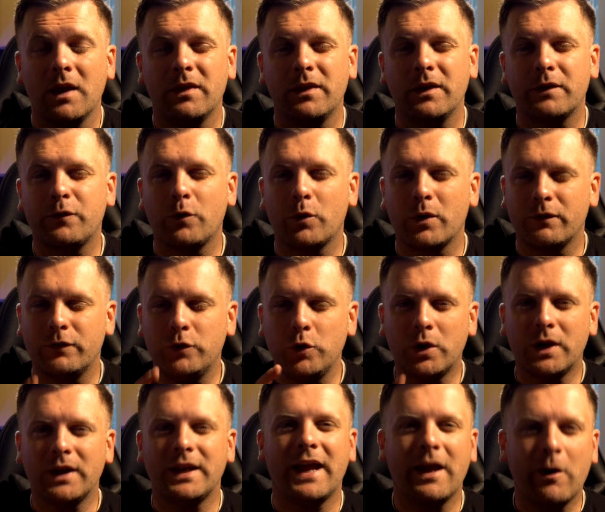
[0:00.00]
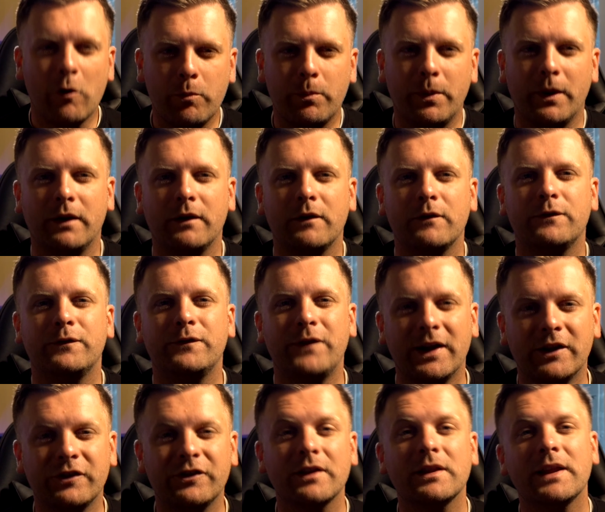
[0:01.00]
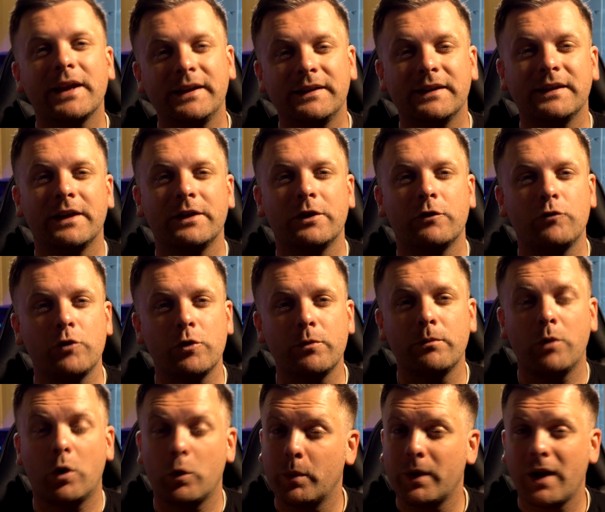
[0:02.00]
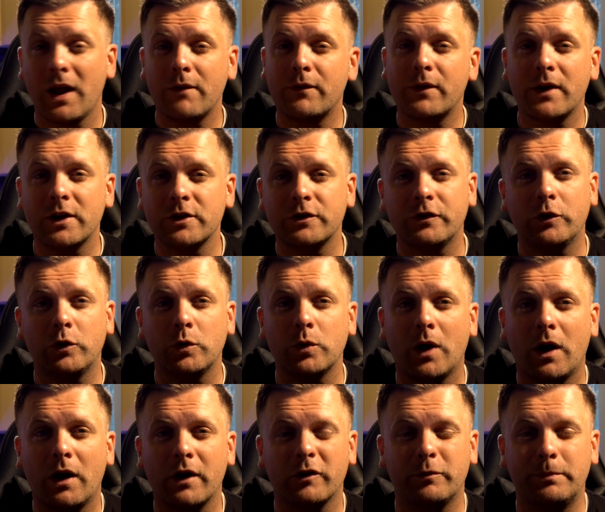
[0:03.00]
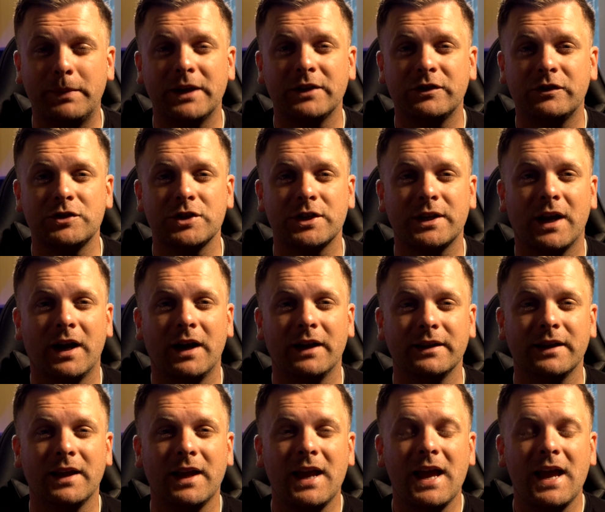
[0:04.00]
Therefore, if you can help it, fix the lighting in the room or wherever it is that you are as best as you can,